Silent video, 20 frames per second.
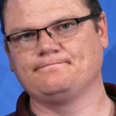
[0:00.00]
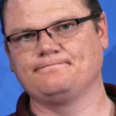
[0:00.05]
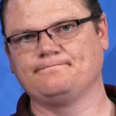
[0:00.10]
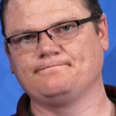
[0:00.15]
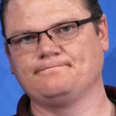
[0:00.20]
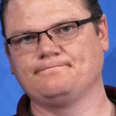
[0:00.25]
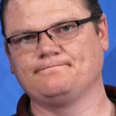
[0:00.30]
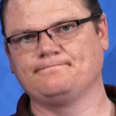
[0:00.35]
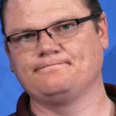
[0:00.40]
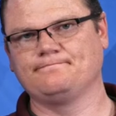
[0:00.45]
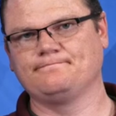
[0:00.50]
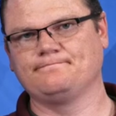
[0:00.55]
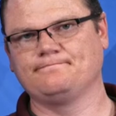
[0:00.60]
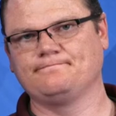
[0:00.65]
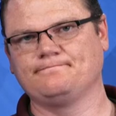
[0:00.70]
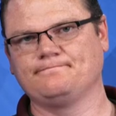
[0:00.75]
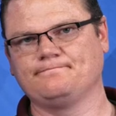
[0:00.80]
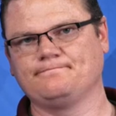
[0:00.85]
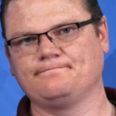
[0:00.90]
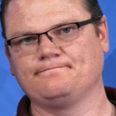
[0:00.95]

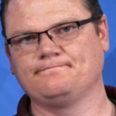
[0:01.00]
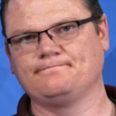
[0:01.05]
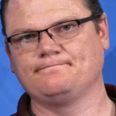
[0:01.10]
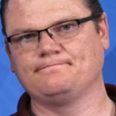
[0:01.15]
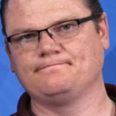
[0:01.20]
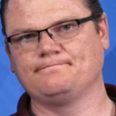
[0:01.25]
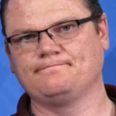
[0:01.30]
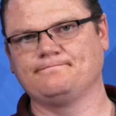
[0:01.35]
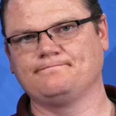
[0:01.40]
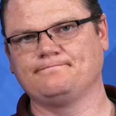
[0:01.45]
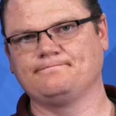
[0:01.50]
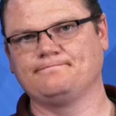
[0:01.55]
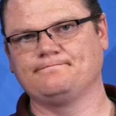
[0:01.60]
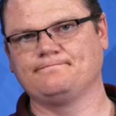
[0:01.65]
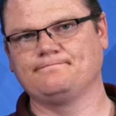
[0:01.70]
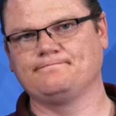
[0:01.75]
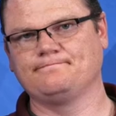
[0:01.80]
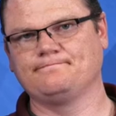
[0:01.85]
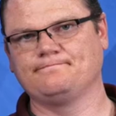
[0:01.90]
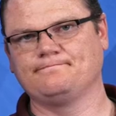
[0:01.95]

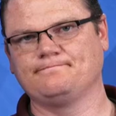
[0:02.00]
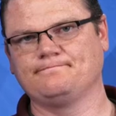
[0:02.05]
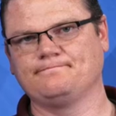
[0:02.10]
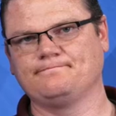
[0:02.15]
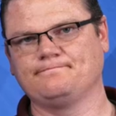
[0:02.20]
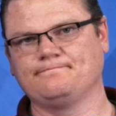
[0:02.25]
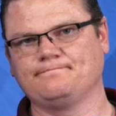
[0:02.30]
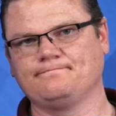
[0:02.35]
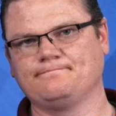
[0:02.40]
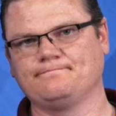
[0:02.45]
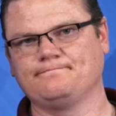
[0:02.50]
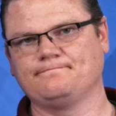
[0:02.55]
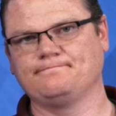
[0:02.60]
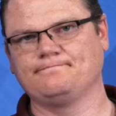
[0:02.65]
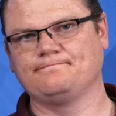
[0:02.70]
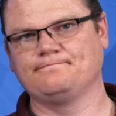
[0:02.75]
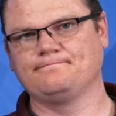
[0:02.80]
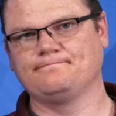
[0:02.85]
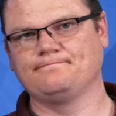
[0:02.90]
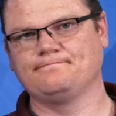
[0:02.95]

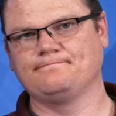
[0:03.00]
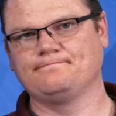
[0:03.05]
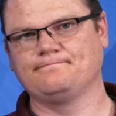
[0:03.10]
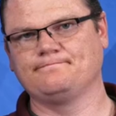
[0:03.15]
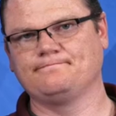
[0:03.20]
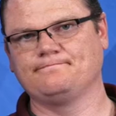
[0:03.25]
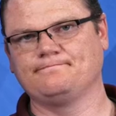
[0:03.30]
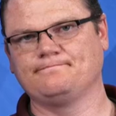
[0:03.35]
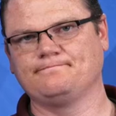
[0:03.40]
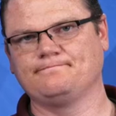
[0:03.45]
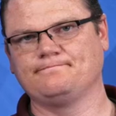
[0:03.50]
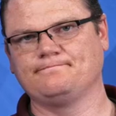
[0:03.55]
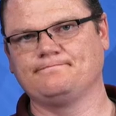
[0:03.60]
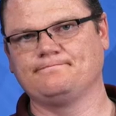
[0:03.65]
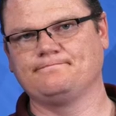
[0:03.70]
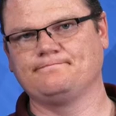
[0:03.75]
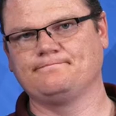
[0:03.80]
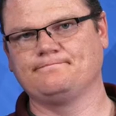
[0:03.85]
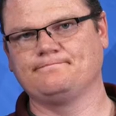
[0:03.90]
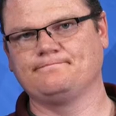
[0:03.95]

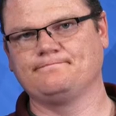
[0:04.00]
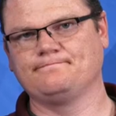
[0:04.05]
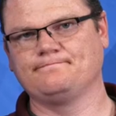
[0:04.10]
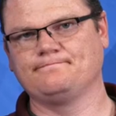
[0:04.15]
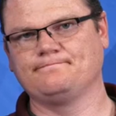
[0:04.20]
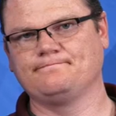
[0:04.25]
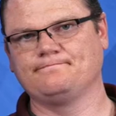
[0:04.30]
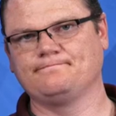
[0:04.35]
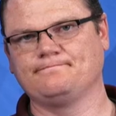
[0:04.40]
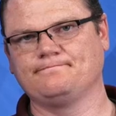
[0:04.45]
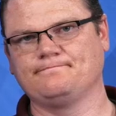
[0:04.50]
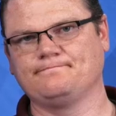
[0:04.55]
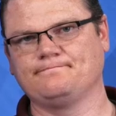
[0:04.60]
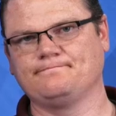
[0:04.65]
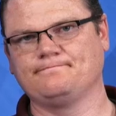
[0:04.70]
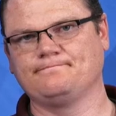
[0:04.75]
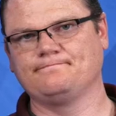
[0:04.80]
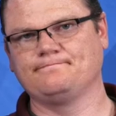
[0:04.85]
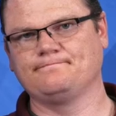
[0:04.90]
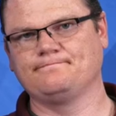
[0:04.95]

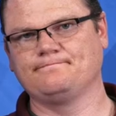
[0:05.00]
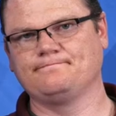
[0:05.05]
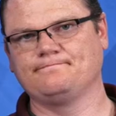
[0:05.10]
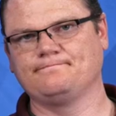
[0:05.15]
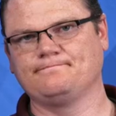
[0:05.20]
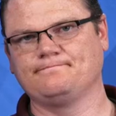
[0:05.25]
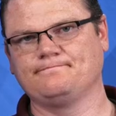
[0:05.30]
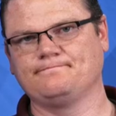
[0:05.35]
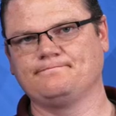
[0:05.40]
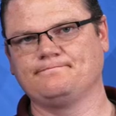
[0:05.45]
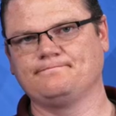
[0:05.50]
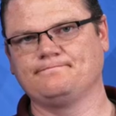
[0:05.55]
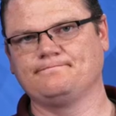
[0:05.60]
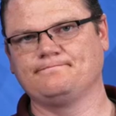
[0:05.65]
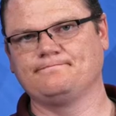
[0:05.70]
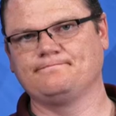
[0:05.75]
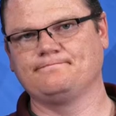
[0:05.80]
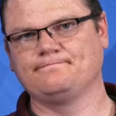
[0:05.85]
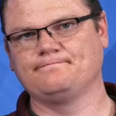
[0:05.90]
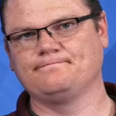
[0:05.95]

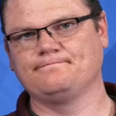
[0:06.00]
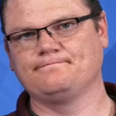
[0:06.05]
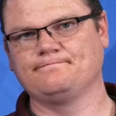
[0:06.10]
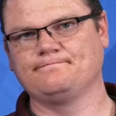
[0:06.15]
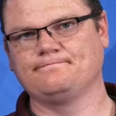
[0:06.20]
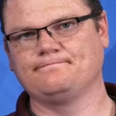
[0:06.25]
(not speaking)